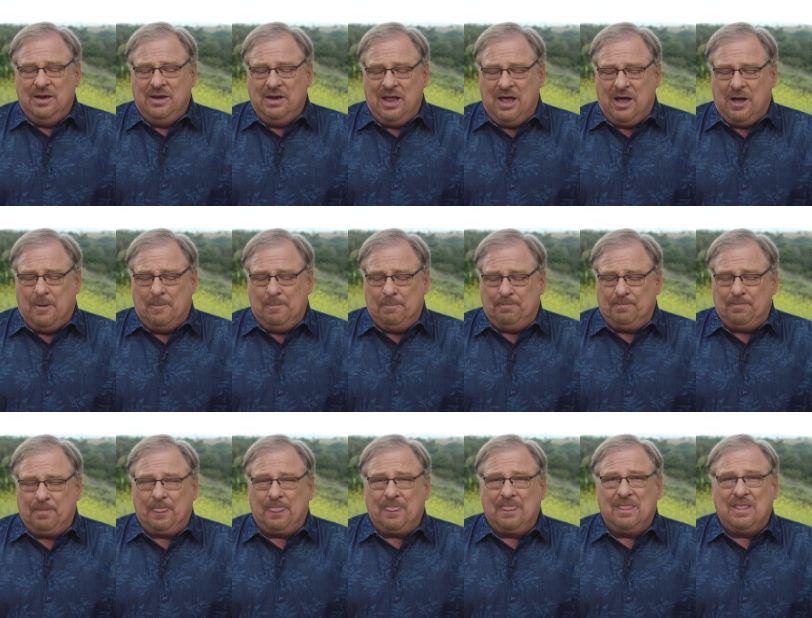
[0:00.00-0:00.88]
Now,
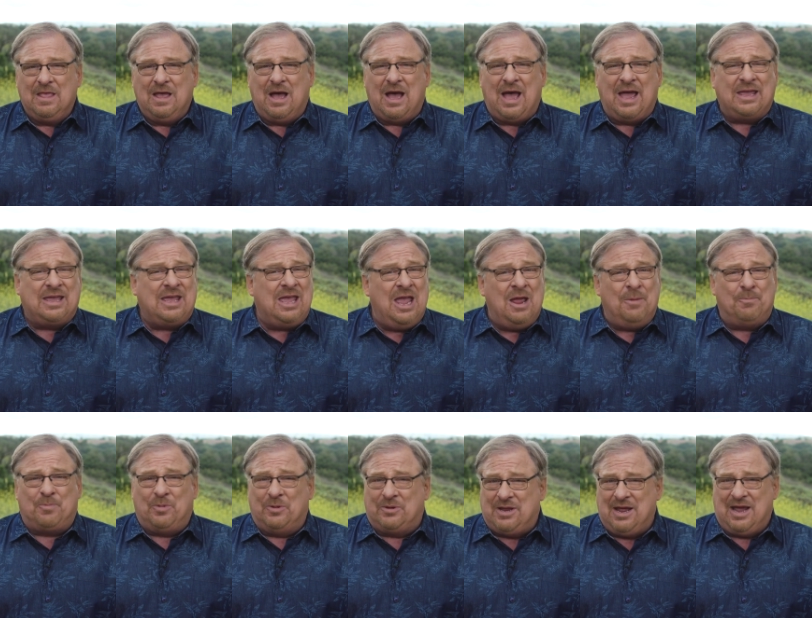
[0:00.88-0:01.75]
I
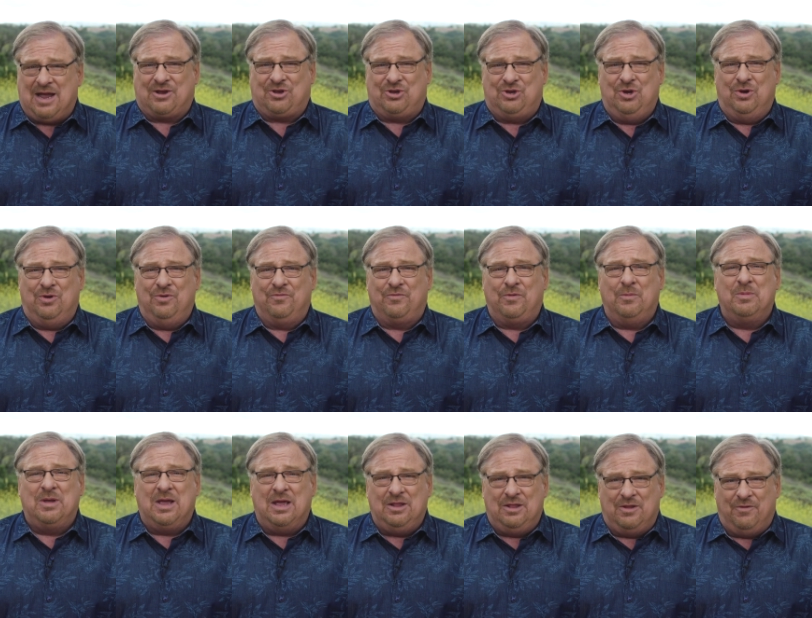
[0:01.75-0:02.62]
can't protect you
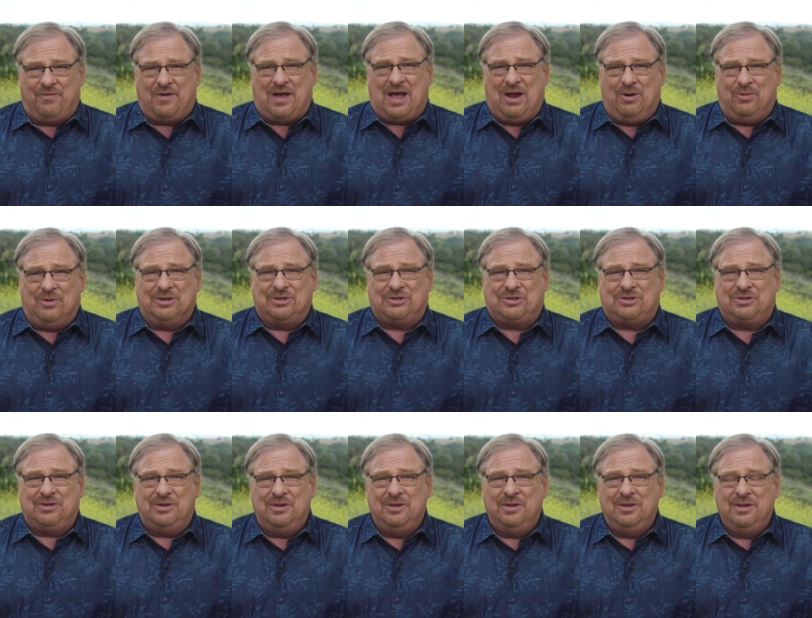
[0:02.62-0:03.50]
from getting the
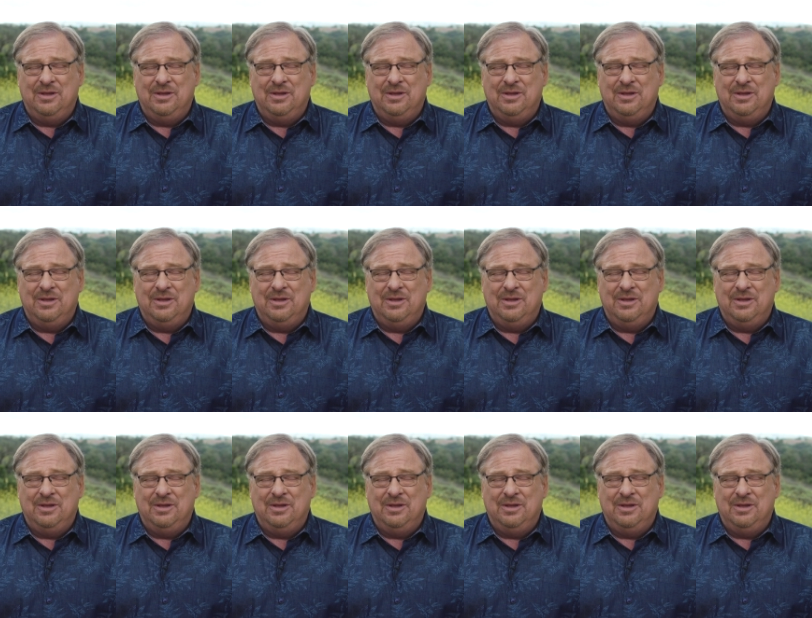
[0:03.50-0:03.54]
virus,